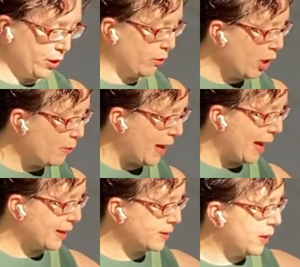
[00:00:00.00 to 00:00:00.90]
the grow
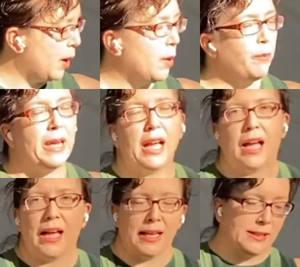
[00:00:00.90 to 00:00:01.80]
bags,
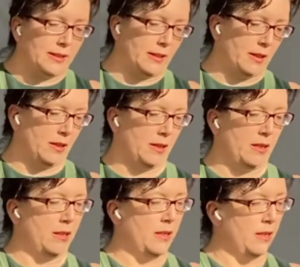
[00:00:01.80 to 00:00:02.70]
because
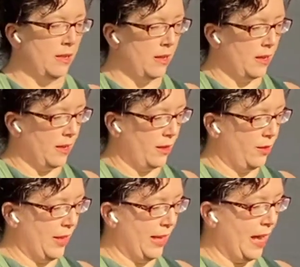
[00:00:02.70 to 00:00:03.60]

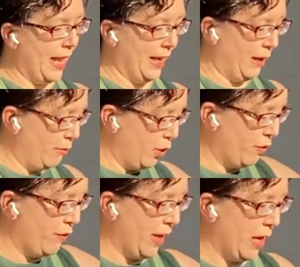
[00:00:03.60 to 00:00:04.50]
then I can
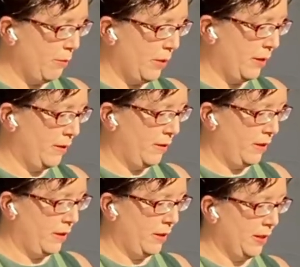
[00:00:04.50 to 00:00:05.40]
move them
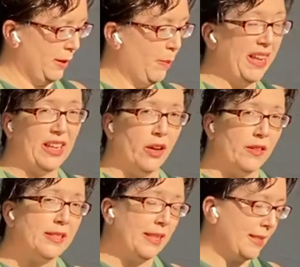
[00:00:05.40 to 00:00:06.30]
depending on the
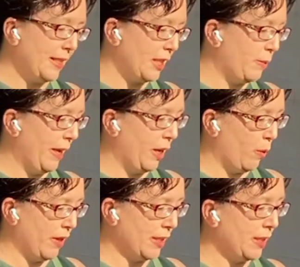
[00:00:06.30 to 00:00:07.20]
season and depending on
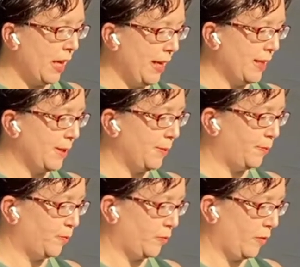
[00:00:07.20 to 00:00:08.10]
where the sun is.
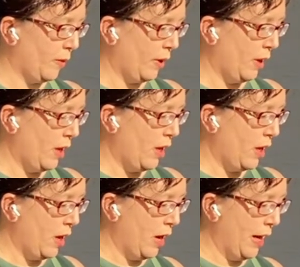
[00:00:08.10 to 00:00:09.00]

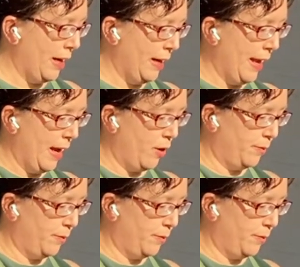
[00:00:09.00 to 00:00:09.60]
All right, now,